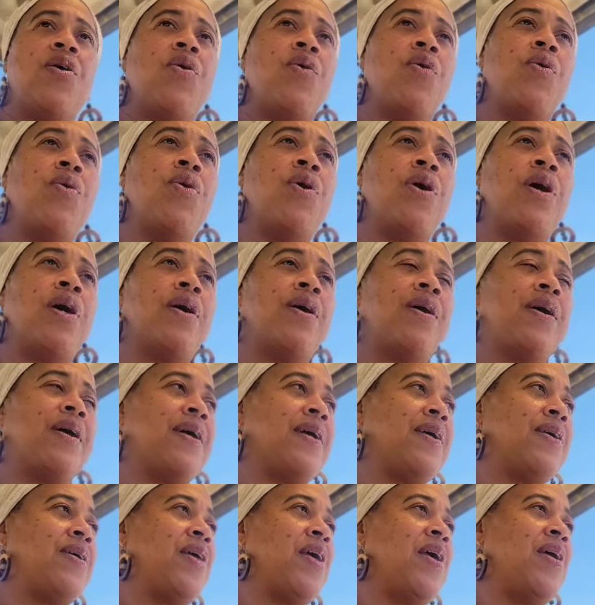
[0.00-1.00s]
or
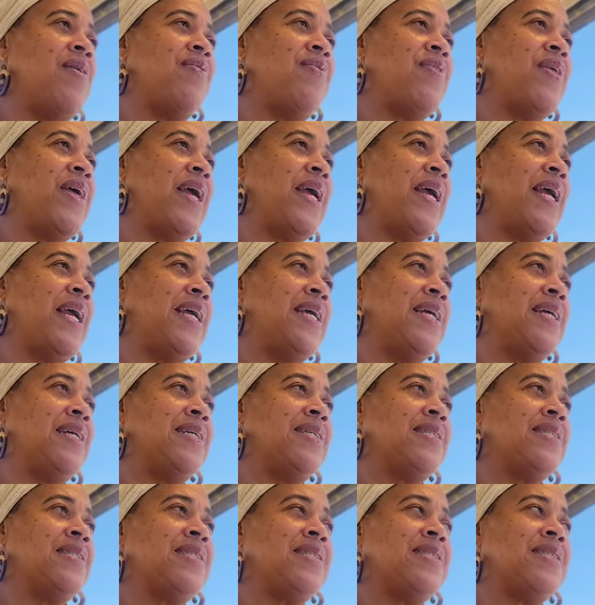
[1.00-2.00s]
if they
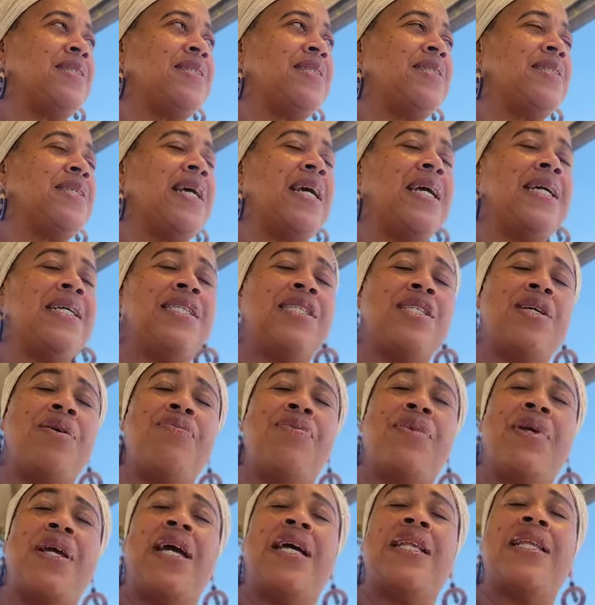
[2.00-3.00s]
say
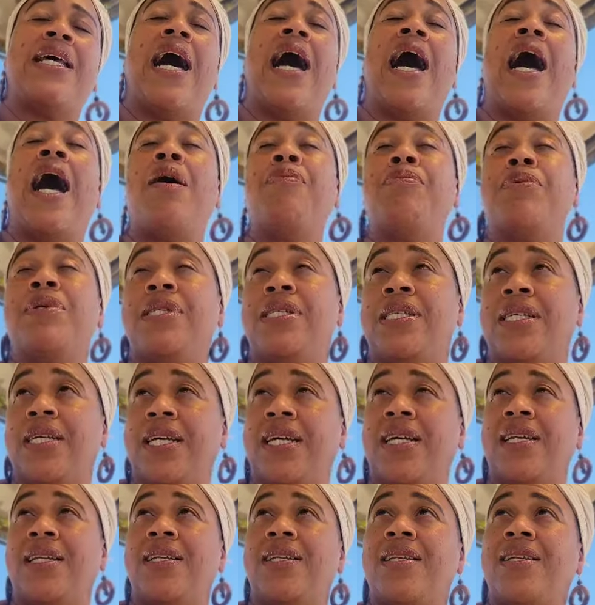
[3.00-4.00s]
something the
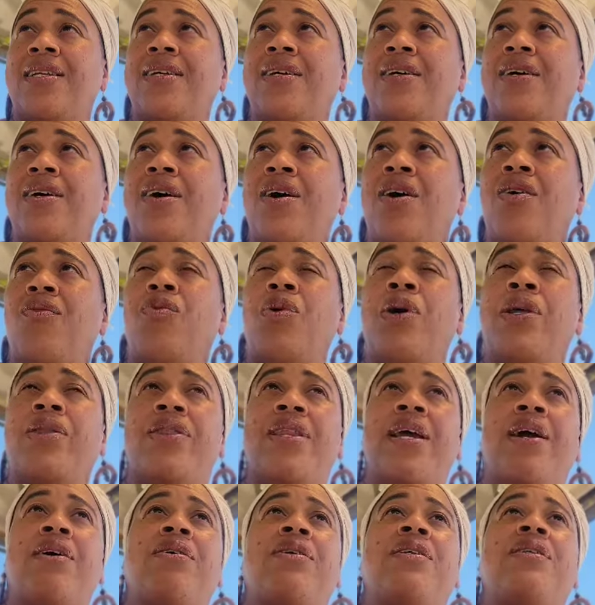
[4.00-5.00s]
opposite of what
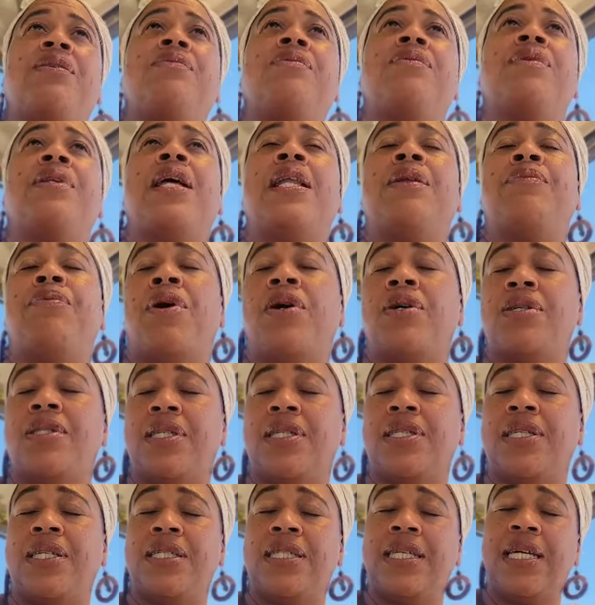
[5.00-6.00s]
the
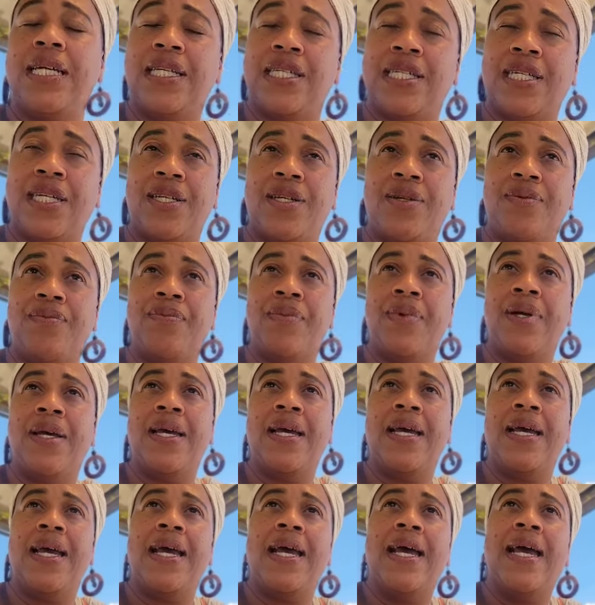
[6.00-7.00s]
person is teaching them,
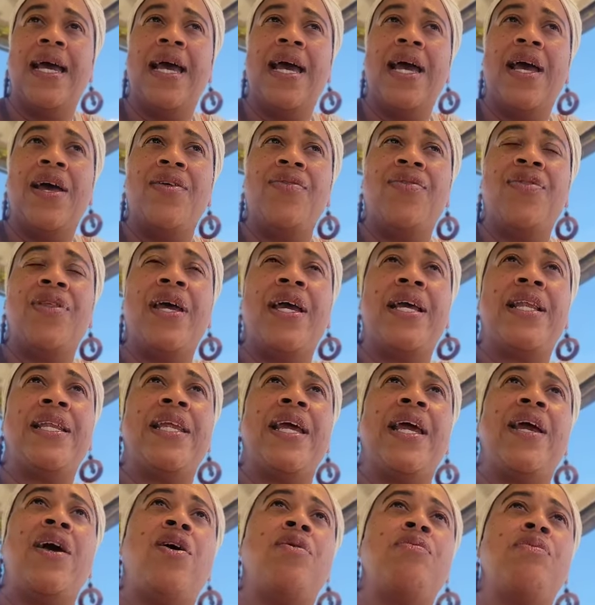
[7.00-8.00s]
then
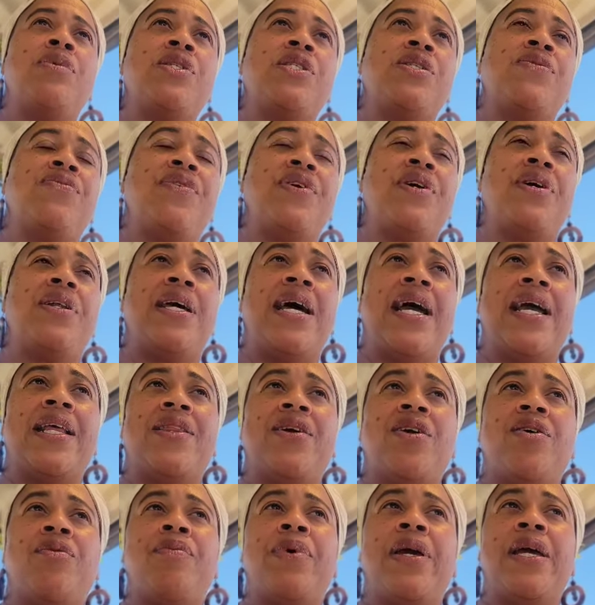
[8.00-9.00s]
they almost feel like
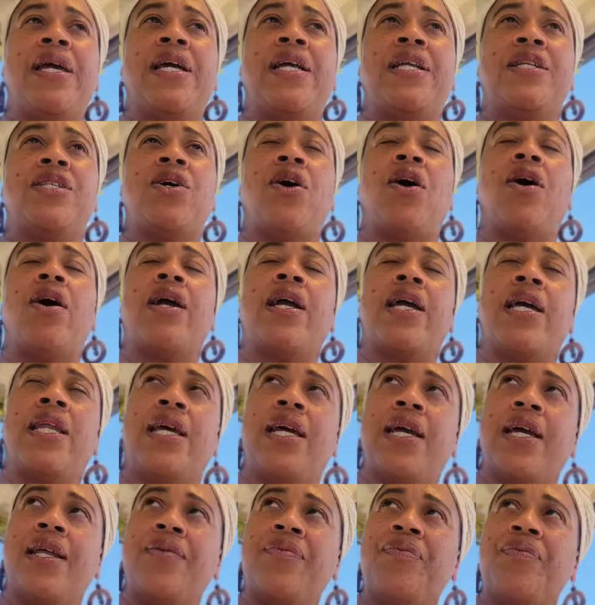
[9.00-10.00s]
they're being
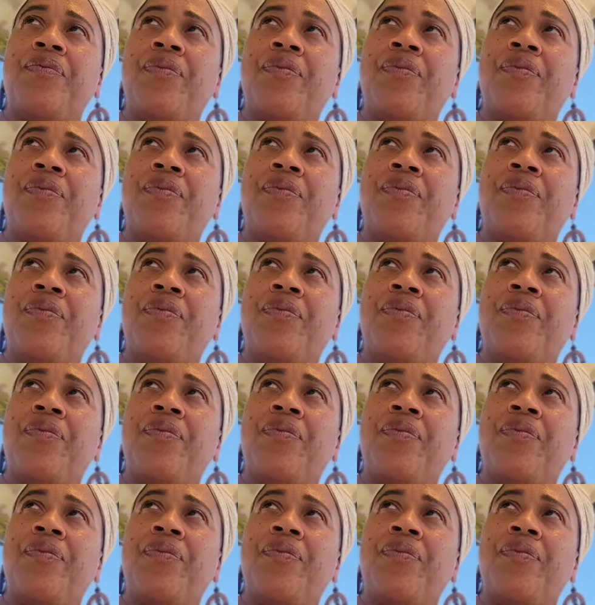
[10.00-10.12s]
targeted